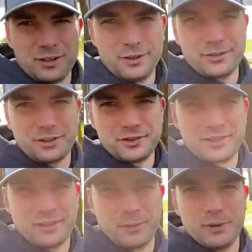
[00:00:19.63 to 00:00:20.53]
use on your
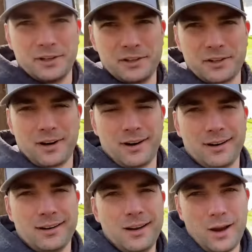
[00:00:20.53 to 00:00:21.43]
steering wheel in your
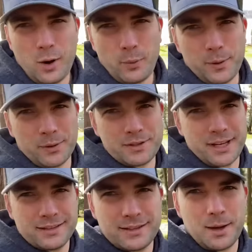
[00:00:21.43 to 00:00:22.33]
car. We were
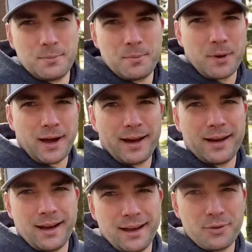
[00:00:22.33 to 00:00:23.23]
sent some by
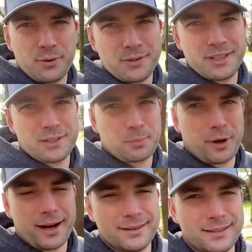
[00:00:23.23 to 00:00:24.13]
uh, Enthusiast
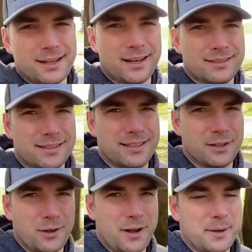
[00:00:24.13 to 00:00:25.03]
Brands, cut us a
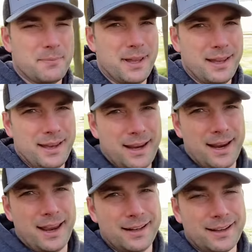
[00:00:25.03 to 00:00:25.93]
deal on them,
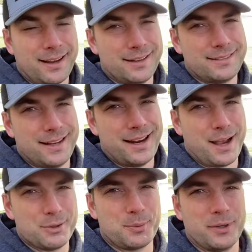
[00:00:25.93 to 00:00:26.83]
and I gotta say,
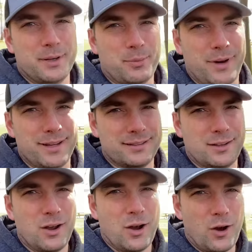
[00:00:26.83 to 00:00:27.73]
I was pretty
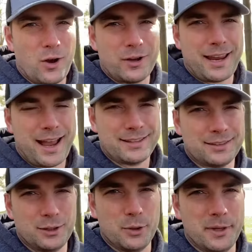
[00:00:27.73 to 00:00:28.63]
impressed. All
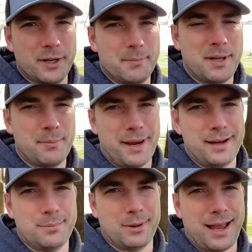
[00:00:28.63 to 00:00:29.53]
cast aluminum,
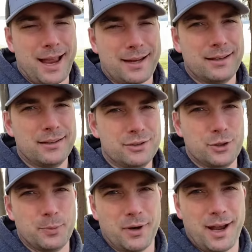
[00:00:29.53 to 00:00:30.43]
painted black,
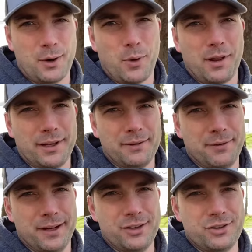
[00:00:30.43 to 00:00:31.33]
super high quality
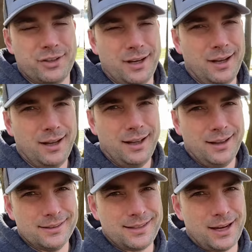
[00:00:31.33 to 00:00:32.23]
finish.
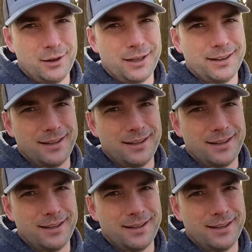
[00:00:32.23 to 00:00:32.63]
Let's take a look at the